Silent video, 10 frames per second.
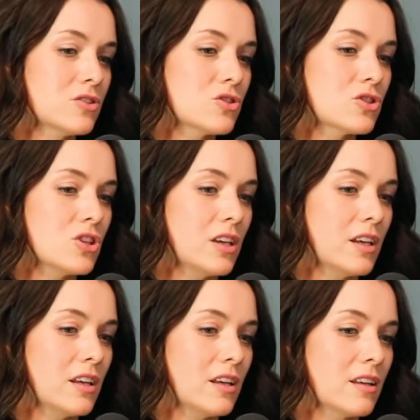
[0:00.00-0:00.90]

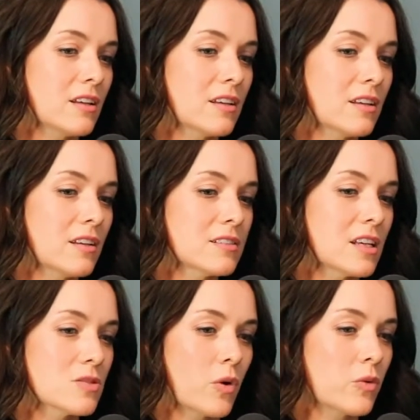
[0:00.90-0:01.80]
She
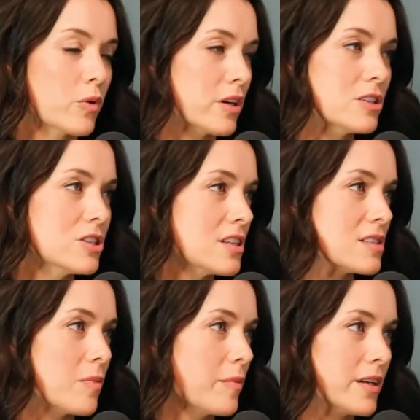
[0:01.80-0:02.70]
says one word. She
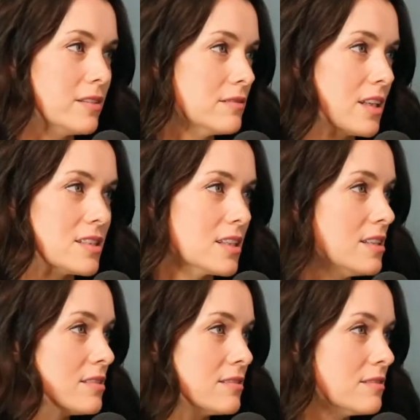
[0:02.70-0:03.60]
says, mama, that's
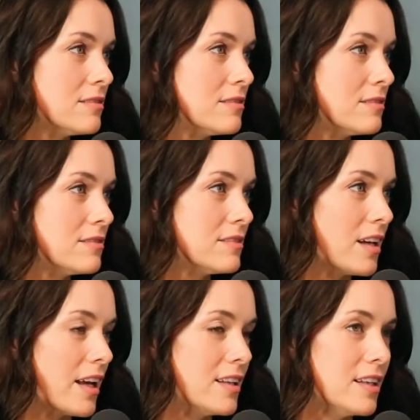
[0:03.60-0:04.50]
it.
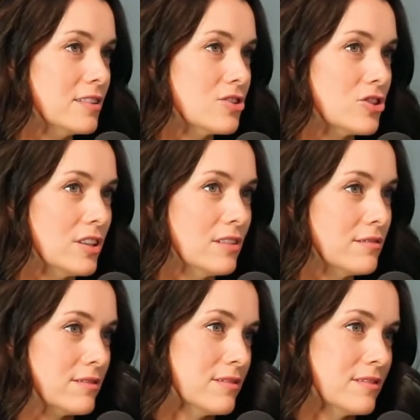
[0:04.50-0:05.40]
And then
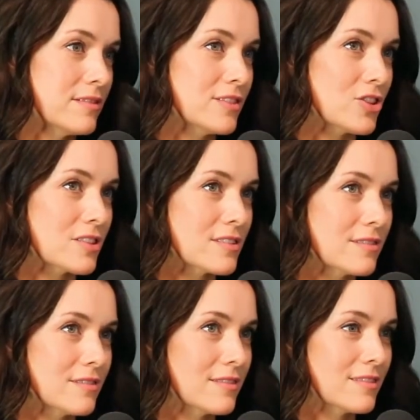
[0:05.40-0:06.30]
she
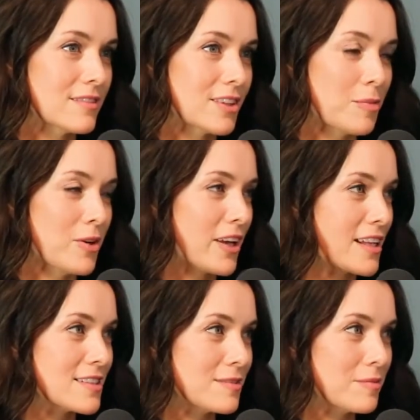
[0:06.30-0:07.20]
just
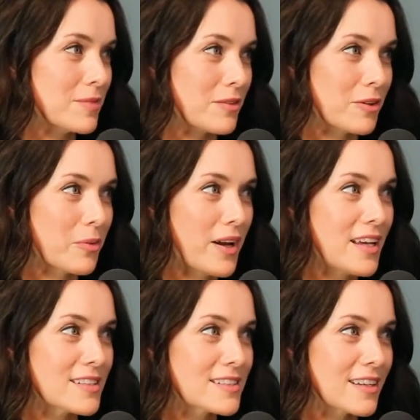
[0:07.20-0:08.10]
communicates in different
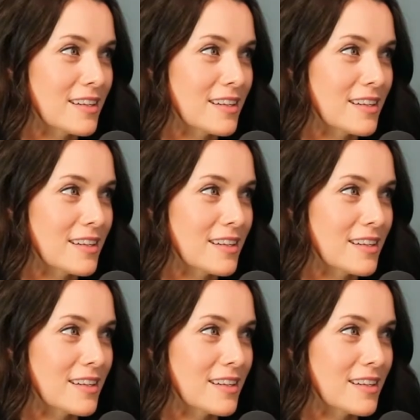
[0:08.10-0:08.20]
ways.